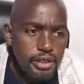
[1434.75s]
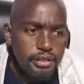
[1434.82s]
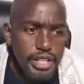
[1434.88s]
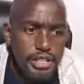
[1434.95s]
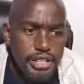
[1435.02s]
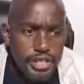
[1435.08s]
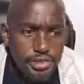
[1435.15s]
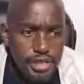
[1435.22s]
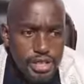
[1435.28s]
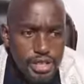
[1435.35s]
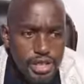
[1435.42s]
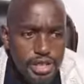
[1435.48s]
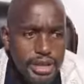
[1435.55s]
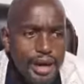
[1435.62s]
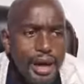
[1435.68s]
Verse
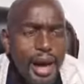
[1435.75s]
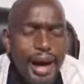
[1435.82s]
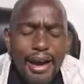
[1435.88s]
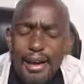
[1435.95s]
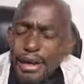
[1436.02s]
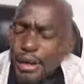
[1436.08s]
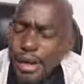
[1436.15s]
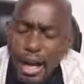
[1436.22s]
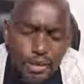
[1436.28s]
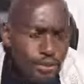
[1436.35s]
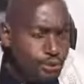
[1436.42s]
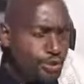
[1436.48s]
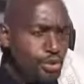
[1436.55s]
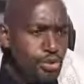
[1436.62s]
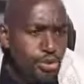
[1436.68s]
17, I
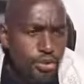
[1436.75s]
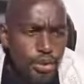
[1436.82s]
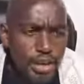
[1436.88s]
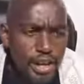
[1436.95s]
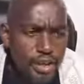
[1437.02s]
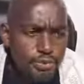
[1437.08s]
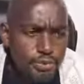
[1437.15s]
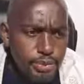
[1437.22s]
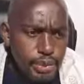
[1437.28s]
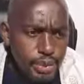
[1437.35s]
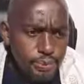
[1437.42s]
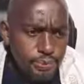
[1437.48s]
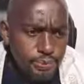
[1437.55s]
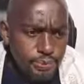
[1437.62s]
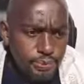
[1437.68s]
love those who love
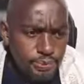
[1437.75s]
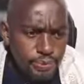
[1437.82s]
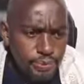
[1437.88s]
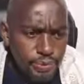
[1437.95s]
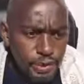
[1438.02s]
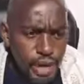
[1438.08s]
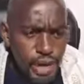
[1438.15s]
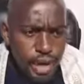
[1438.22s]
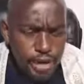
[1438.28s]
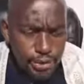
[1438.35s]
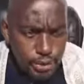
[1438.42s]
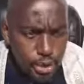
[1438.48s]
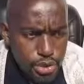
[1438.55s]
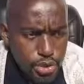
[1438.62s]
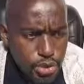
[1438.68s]
me,
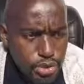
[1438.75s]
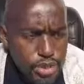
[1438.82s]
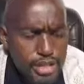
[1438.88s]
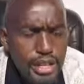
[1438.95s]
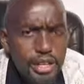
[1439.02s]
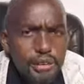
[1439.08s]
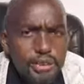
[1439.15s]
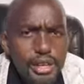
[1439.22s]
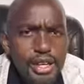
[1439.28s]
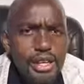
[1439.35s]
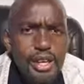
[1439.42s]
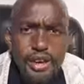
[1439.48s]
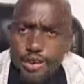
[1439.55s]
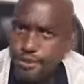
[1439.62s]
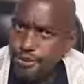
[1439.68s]
and those who seek
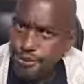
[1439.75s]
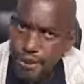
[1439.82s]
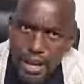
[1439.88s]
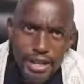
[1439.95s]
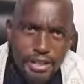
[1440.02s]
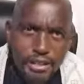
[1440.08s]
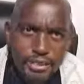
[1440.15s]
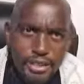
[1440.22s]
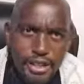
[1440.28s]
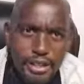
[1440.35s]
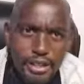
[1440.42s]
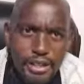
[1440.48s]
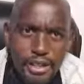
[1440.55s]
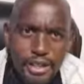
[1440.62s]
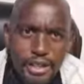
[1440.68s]
me find me.
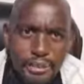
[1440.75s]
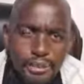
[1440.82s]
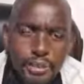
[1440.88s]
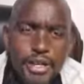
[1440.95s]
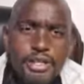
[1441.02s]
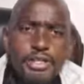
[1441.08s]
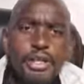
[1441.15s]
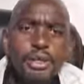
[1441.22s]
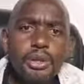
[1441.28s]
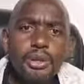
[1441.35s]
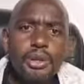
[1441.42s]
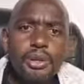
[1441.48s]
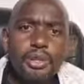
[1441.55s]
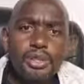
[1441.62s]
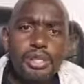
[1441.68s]
Praise the
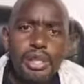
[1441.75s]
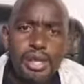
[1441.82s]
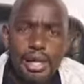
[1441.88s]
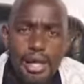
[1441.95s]
Lord.